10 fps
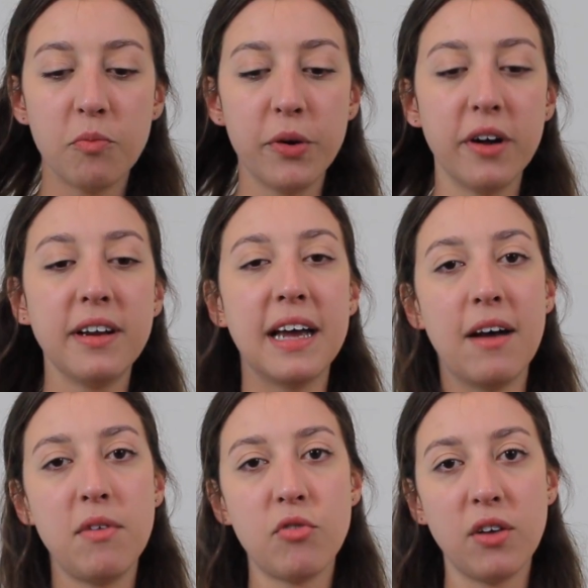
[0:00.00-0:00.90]
But
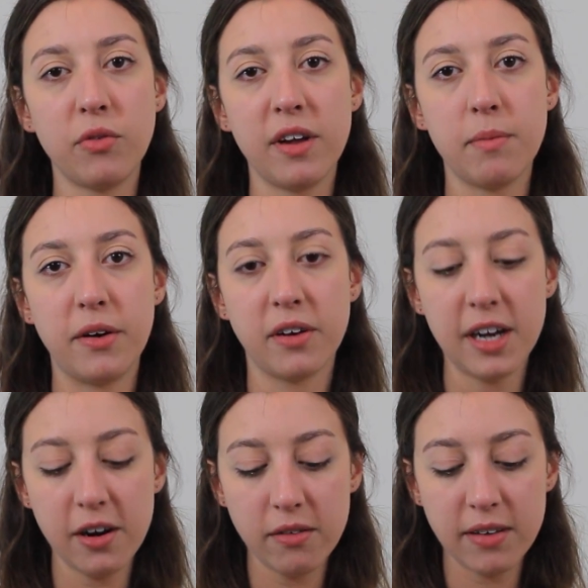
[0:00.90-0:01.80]
yeah, I've been trying to take better
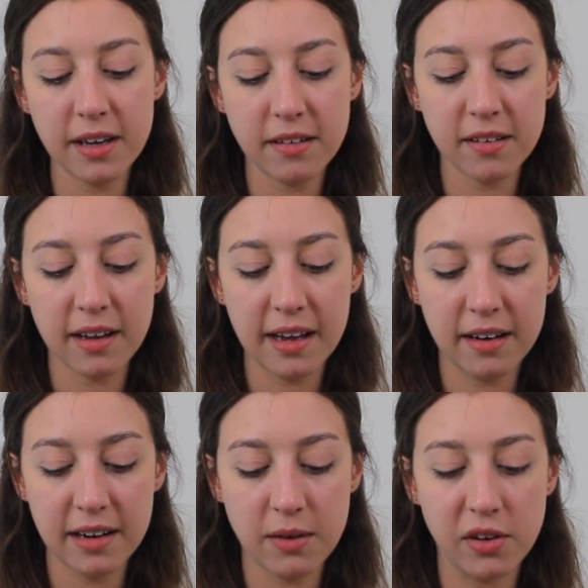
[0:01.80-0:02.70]
care of it,
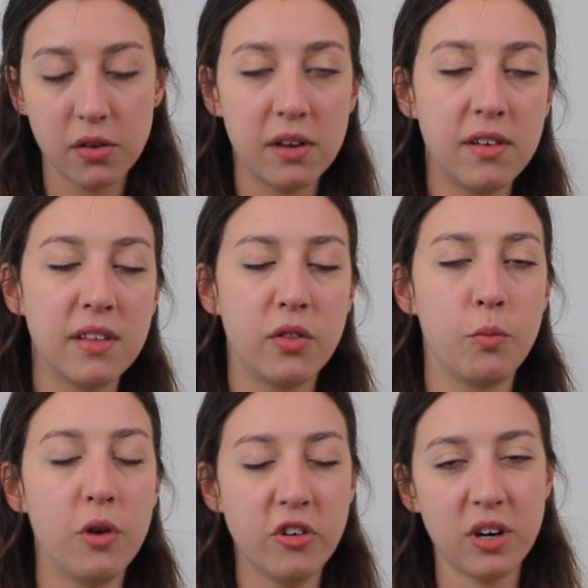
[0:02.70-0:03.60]
and I was noticing that the
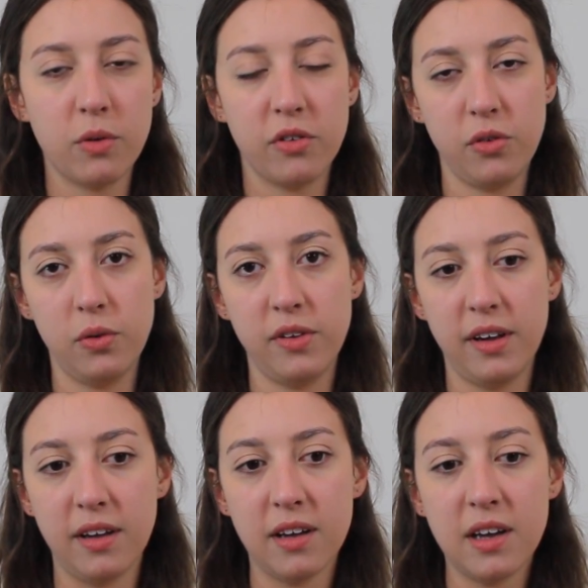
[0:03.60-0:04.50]
brush I was
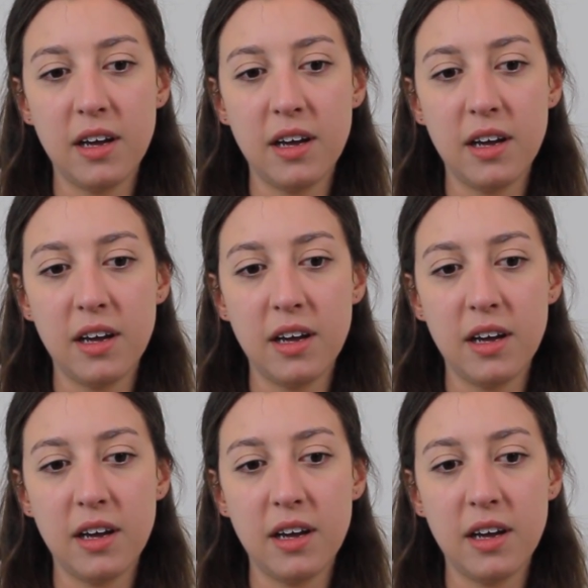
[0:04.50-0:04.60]
using,